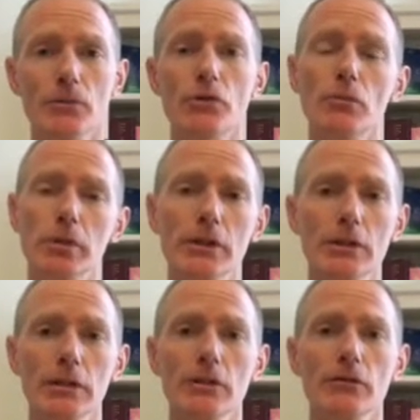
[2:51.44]
So
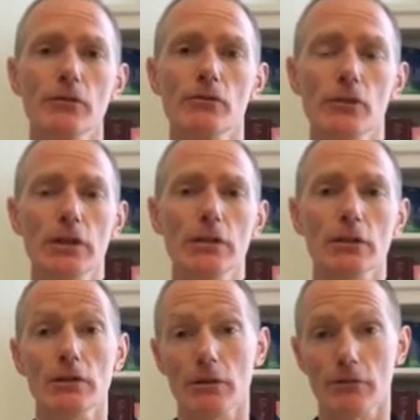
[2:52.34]
please read
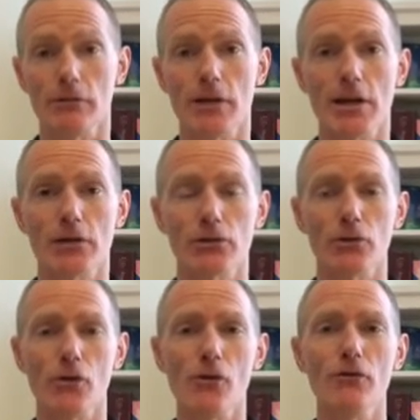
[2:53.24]
the rest
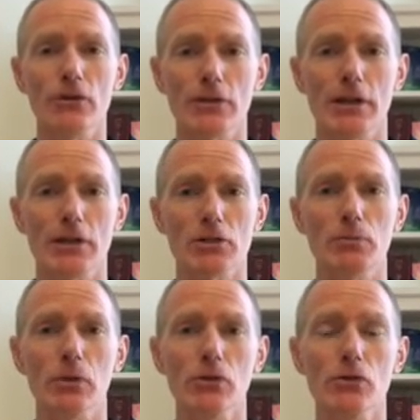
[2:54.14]
of the text
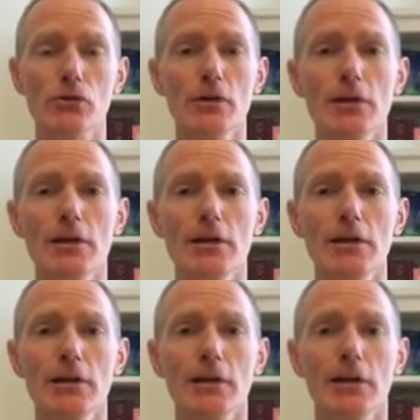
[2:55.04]
below,
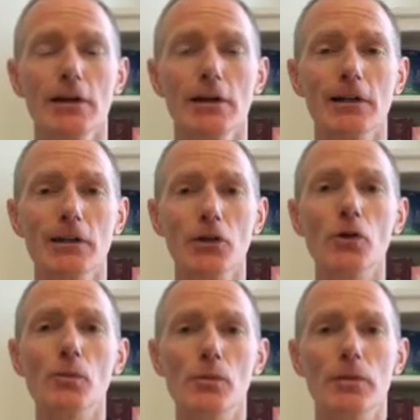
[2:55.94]
and I
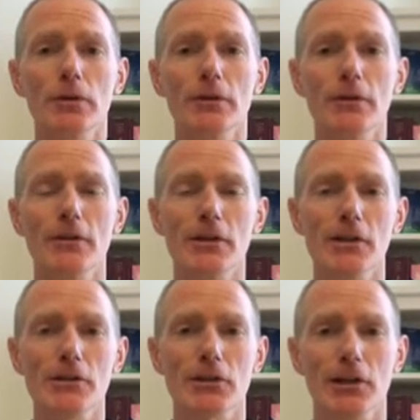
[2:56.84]
hope
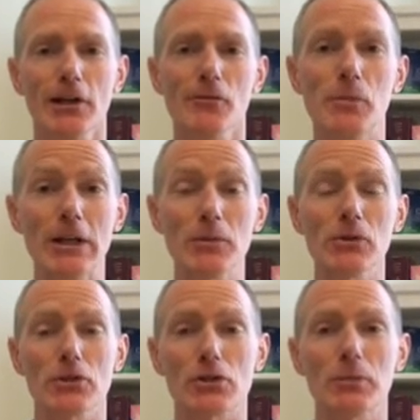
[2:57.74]
that I have been able
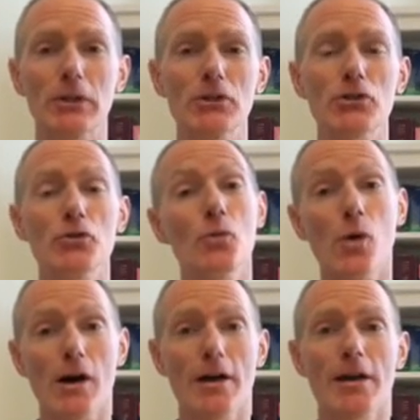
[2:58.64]
to explain to you
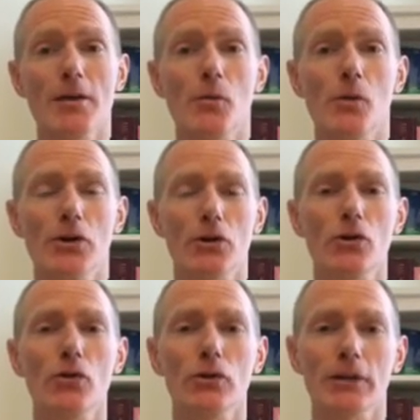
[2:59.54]
why we're
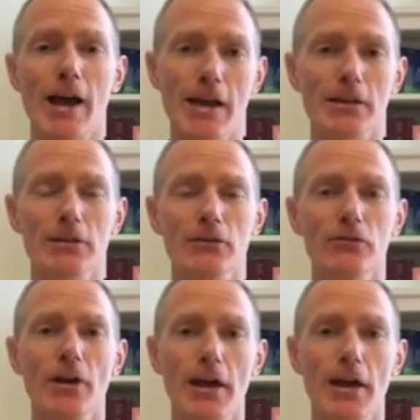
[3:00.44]
called active